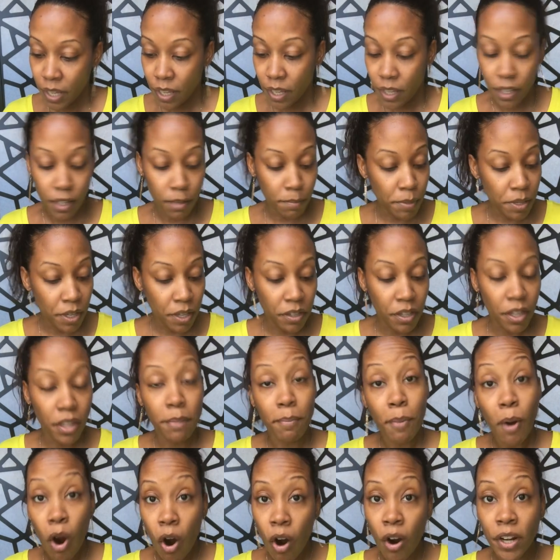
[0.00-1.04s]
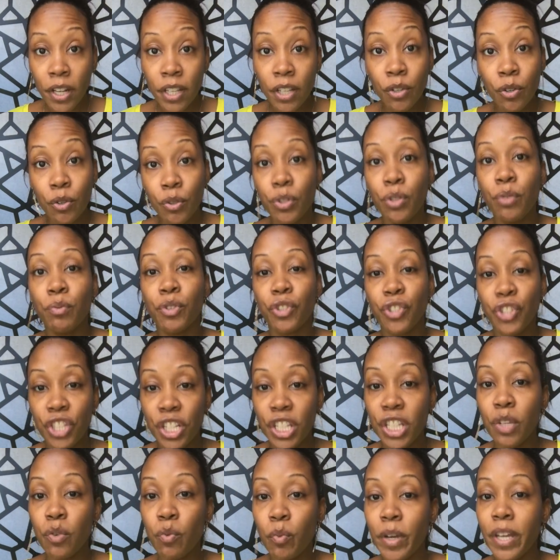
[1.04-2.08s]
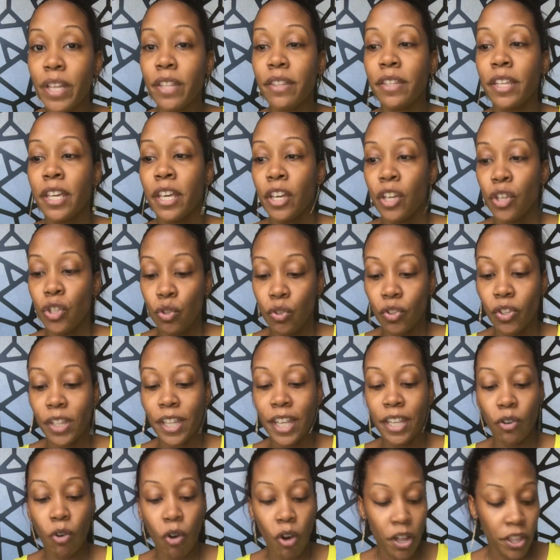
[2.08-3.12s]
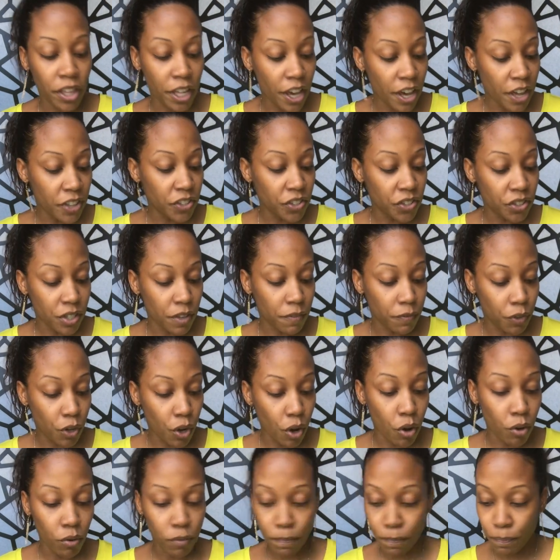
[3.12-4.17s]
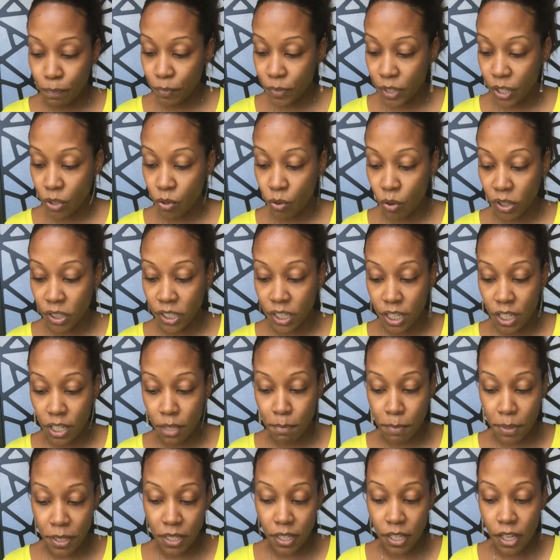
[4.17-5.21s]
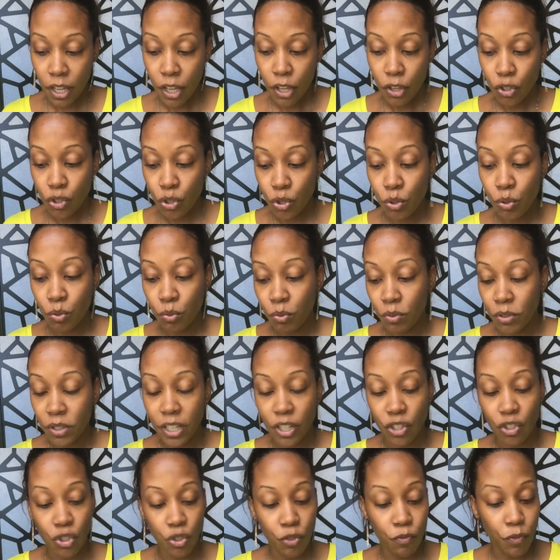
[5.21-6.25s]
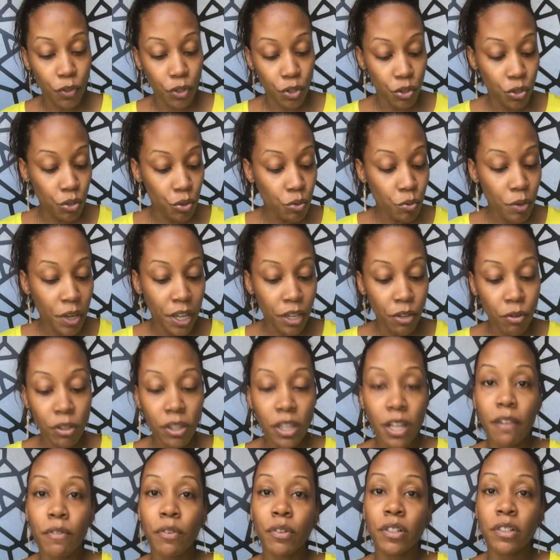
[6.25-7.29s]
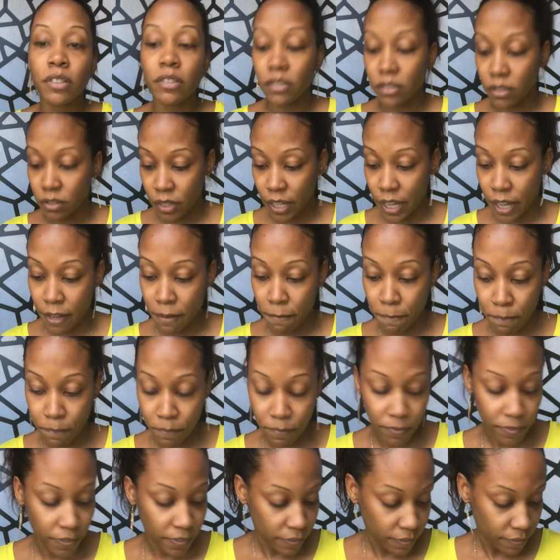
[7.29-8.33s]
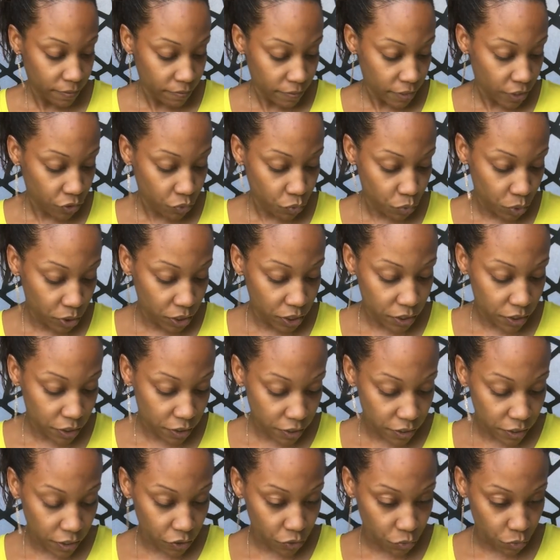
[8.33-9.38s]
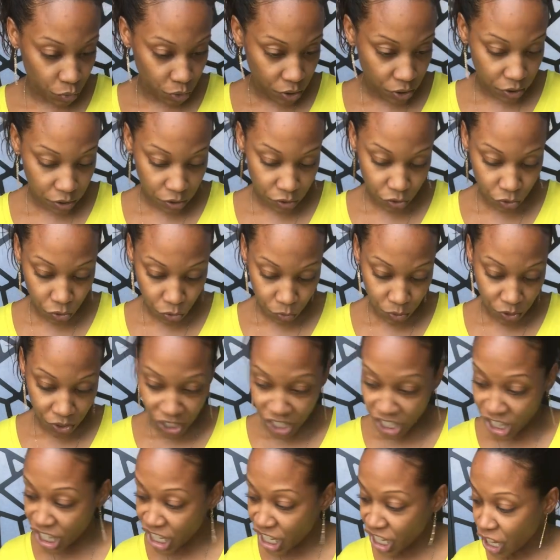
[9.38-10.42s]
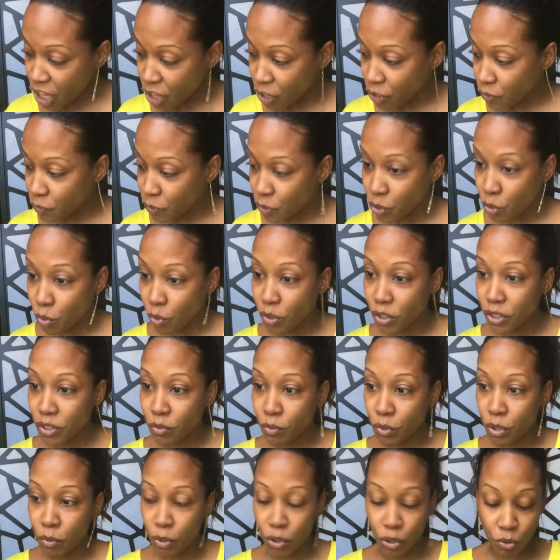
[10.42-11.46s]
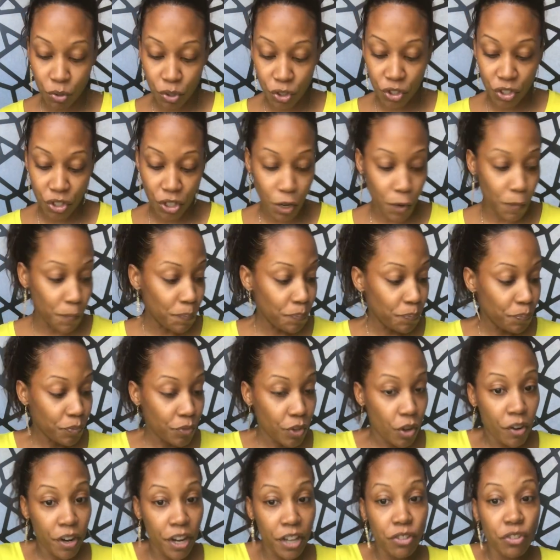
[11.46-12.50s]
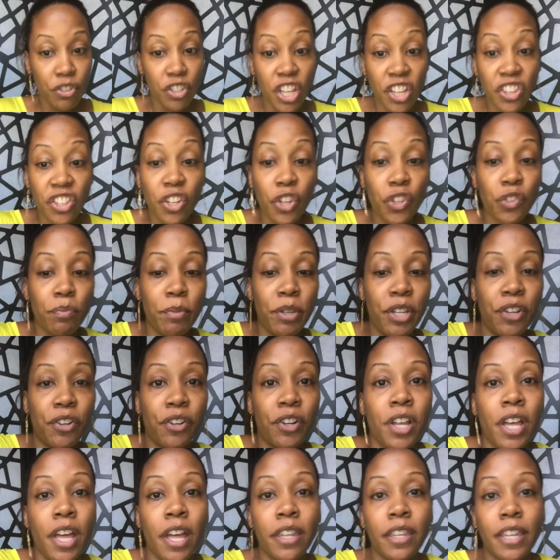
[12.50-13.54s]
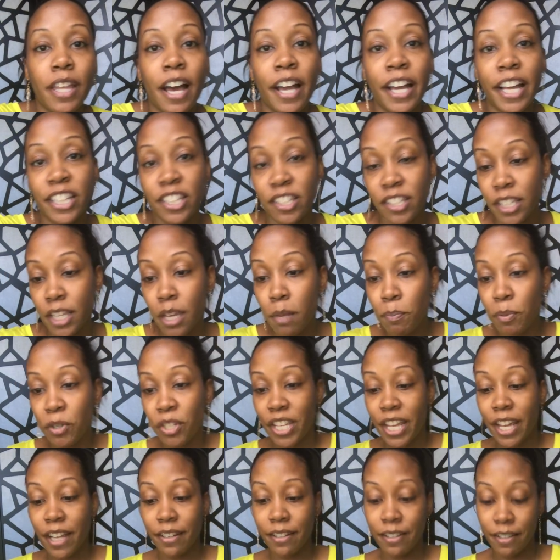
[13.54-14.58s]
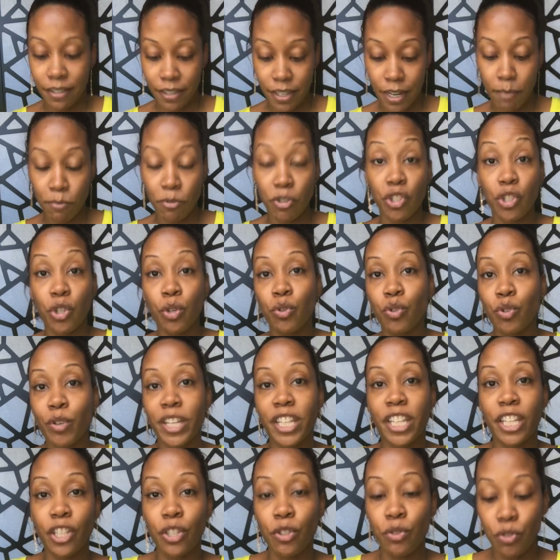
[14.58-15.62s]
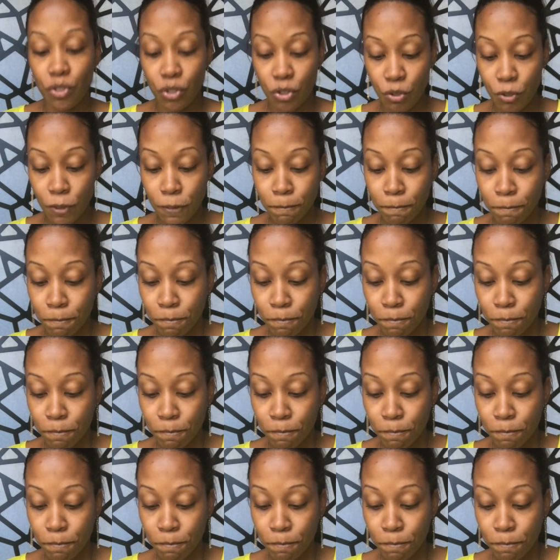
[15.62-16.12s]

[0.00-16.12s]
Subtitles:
It could be another party who you were cheating with. You just let all the other stuff go, and you're only keeping 2 for you and your lover. Okay, that's really good. That's really good, Taurus. Anything else for Taurus? What do you want Taurus to know? Okay, so nothing else from here. Now I got this Kipper deck that I'm still trying to get used to.